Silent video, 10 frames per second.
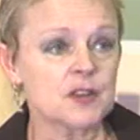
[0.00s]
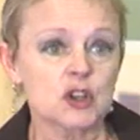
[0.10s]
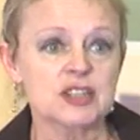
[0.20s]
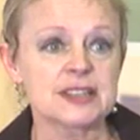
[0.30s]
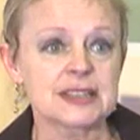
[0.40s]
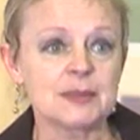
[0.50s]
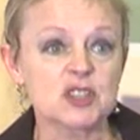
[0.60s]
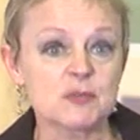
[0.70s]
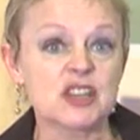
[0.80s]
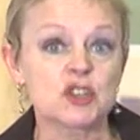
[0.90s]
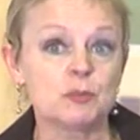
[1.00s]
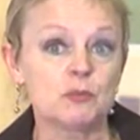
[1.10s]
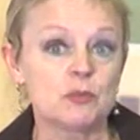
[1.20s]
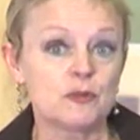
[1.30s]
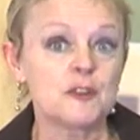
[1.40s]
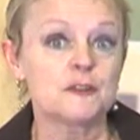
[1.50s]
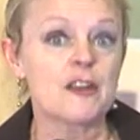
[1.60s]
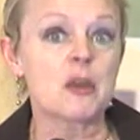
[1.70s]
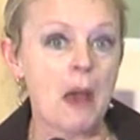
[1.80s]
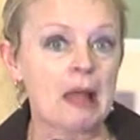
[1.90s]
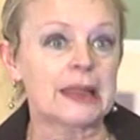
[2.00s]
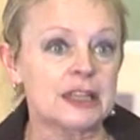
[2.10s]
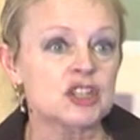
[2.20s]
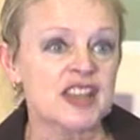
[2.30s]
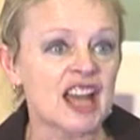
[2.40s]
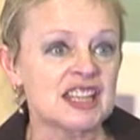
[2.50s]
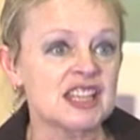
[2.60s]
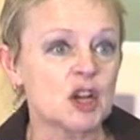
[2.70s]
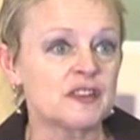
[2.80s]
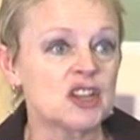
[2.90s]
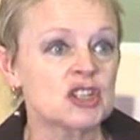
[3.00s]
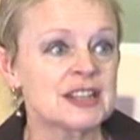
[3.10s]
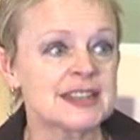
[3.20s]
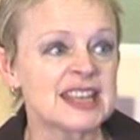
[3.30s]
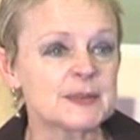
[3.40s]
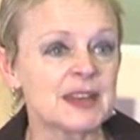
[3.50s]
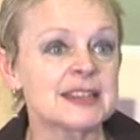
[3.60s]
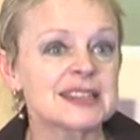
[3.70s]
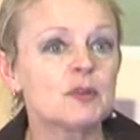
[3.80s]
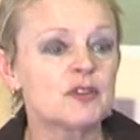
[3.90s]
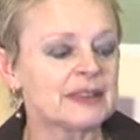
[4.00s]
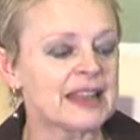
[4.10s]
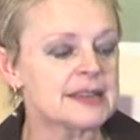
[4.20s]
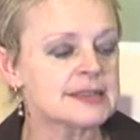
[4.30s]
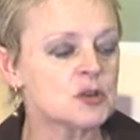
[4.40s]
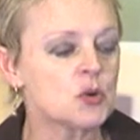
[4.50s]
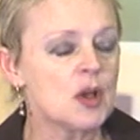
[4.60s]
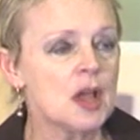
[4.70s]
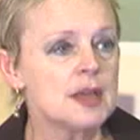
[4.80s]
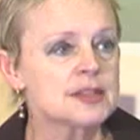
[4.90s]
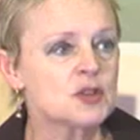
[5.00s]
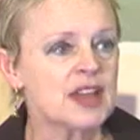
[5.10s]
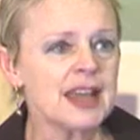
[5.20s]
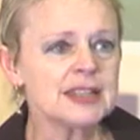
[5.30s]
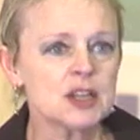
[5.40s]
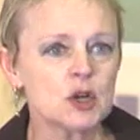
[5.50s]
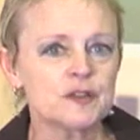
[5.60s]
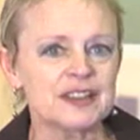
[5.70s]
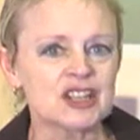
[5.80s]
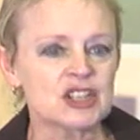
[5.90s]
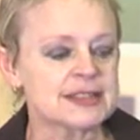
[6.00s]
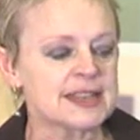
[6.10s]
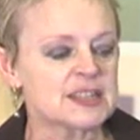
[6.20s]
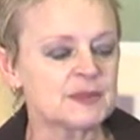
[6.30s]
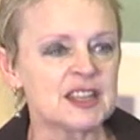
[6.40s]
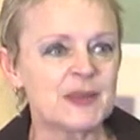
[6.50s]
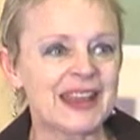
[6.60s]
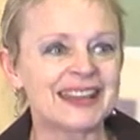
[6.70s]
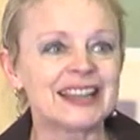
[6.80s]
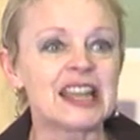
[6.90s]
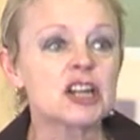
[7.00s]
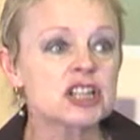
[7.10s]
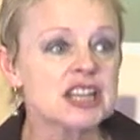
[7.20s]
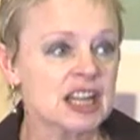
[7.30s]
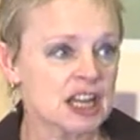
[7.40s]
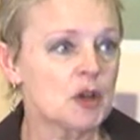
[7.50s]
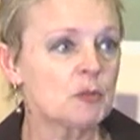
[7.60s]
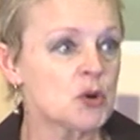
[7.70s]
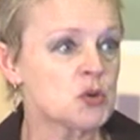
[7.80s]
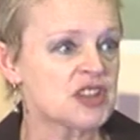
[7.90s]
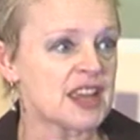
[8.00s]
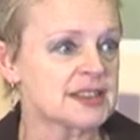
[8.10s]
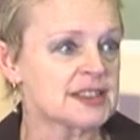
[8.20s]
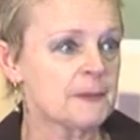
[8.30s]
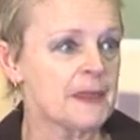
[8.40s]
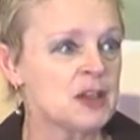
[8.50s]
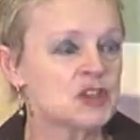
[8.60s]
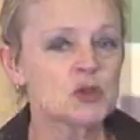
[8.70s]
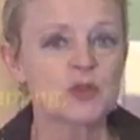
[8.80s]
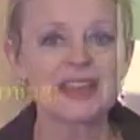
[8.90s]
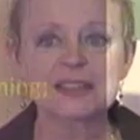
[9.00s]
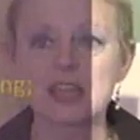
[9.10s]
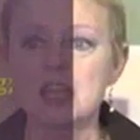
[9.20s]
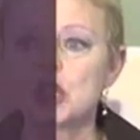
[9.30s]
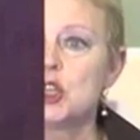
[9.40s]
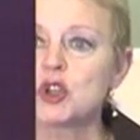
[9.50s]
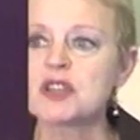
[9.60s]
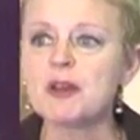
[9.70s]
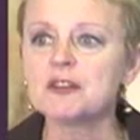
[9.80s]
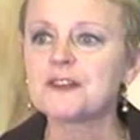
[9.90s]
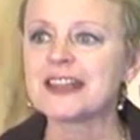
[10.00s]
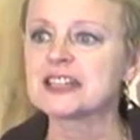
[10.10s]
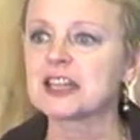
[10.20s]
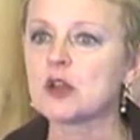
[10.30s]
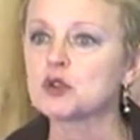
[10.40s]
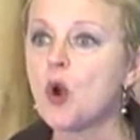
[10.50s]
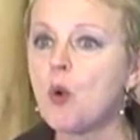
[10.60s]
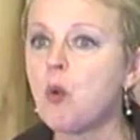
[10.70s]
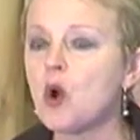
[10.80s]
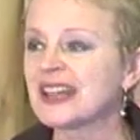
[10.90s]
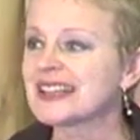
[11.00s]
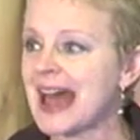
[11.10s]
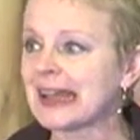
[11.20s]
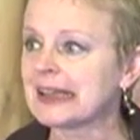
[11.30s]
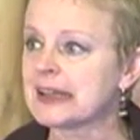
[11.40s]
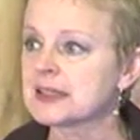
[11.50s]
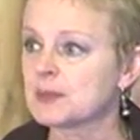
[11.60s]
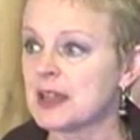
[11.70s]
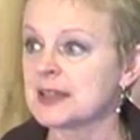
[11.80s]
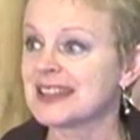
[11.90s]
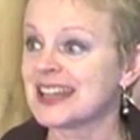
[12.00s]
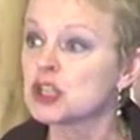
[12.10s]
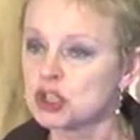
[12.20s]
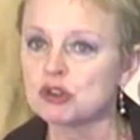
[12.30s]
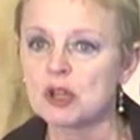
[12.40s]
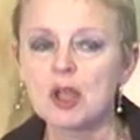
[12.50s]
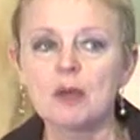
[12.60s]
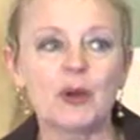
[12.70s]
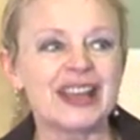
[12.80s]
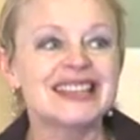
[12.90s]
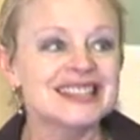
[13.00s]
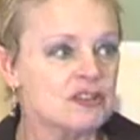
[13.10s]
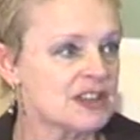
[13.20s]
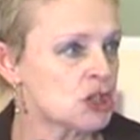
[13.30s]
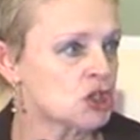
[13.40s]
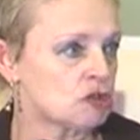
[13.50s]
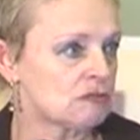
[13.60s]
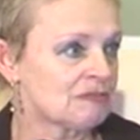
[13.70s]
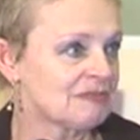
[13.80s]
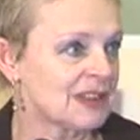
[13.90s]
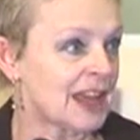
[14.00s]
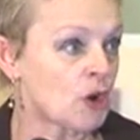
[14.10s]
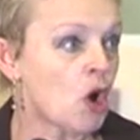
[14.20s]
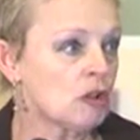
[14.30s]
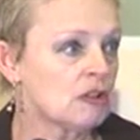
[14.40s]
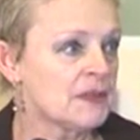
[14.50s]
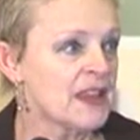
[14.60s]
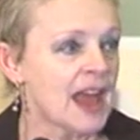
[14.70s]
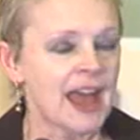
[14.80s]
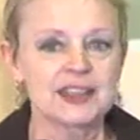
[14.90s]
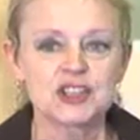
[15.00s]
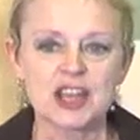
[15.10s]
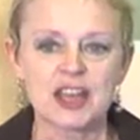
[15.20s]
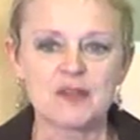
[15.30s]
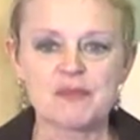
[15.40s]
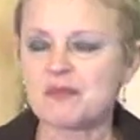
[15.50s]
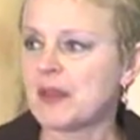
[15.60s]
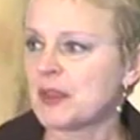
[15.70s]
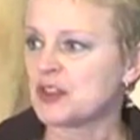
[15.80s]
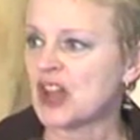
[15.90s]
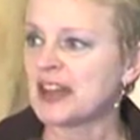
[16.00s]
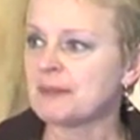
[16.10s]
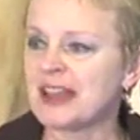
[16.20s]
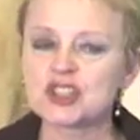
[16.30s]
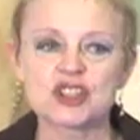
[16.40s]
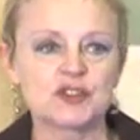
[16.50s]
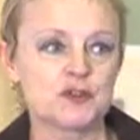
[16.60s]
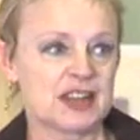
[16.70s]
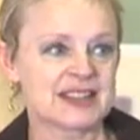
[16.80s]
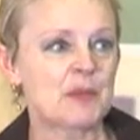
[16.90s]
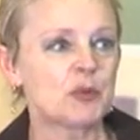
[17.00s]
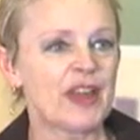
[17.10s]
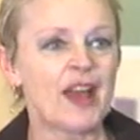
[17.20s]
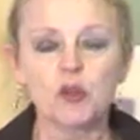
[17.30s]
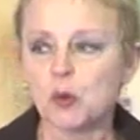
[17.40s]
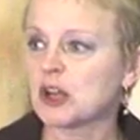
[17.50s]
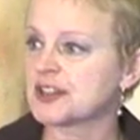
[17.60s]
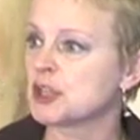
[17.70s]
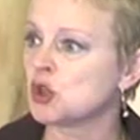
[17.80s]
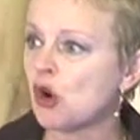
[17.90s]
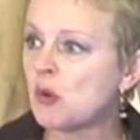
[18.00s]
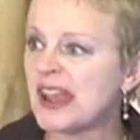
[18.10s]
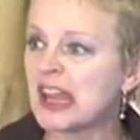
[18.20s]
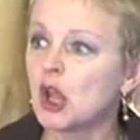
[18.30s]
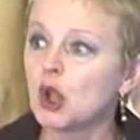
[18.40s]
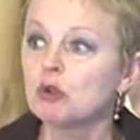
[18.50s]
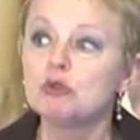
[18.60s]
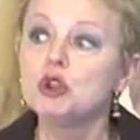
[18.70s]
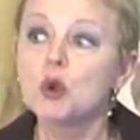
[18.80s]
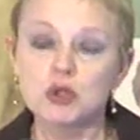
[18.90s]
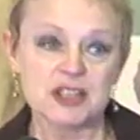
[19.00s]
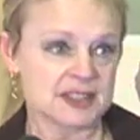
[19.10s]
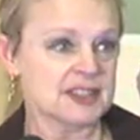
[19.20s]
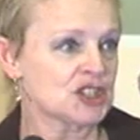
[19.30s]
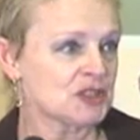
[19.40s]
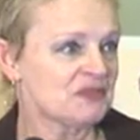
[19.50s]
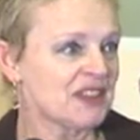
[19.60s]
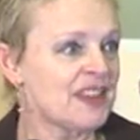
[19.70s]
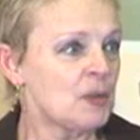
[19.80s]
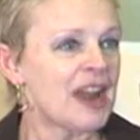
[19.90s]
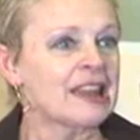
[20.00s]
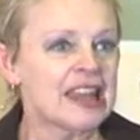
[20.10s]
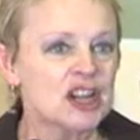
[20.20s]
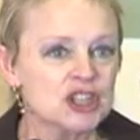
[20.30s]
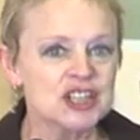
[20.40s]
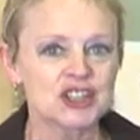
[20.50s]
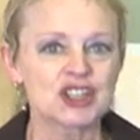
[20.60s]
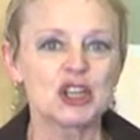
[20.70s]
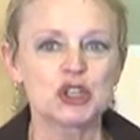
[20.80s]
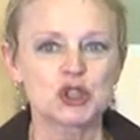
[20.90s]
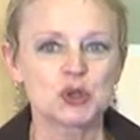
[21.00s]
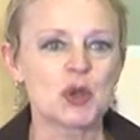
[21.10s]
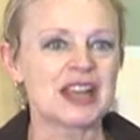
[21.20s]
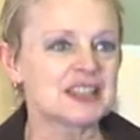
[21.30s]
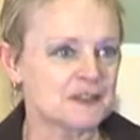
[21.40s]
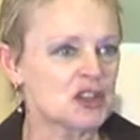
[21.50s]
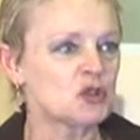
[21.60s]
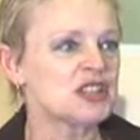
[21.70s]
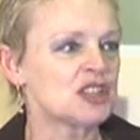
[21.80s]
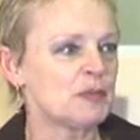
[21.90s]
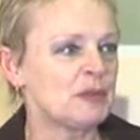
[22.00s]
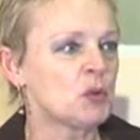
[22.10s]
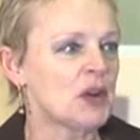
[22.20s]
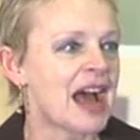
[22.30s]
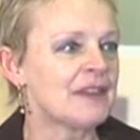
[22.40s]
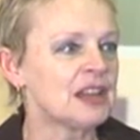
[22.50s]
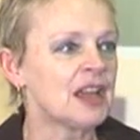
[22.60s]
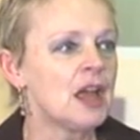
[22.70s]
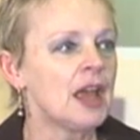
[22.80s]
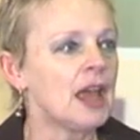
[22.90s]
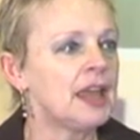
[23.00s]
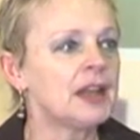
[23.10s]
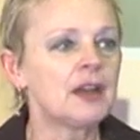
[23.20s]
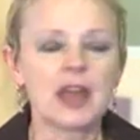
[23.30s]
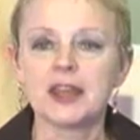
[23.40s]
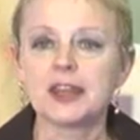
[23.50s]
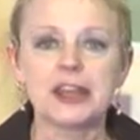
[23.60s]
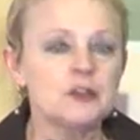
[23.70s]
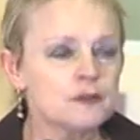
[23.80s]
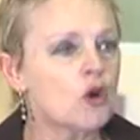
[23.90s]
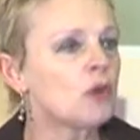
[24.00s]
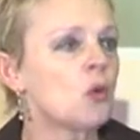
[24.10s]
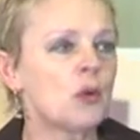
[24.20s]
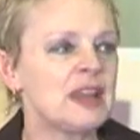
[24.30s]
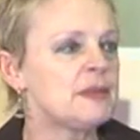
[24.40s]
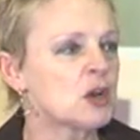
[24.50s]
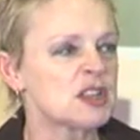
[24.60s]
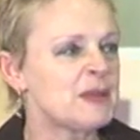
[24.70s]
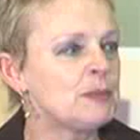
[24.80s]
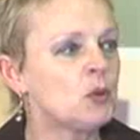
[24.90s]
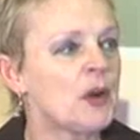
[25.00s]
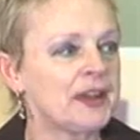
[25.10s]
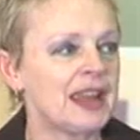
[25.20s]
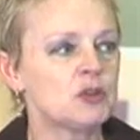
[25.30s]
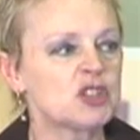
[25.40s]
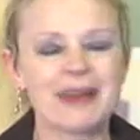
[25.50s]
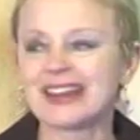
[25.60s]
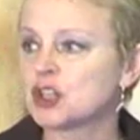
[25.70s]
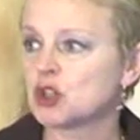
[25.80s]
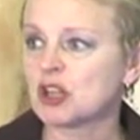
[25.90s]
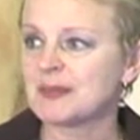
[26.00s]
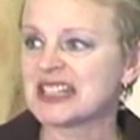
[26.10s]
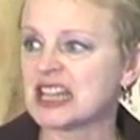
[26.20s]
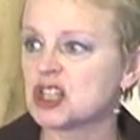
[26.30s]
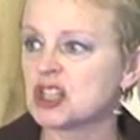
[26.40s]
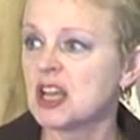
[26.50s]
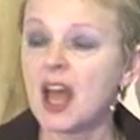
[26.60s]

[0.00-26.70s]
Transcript: functions seem to me to fit very well into the idea of initial assessment, and some of them less so. So the idea of initial assessment as being an alerting process. So that's not about finding out what exactly is the issue, but is there an issue at all? And Janet mentioned, for example, the health workers in Norway who noticed, they were alerted to a difficulty that people were having in an informal way because people weren't able to manage documentation.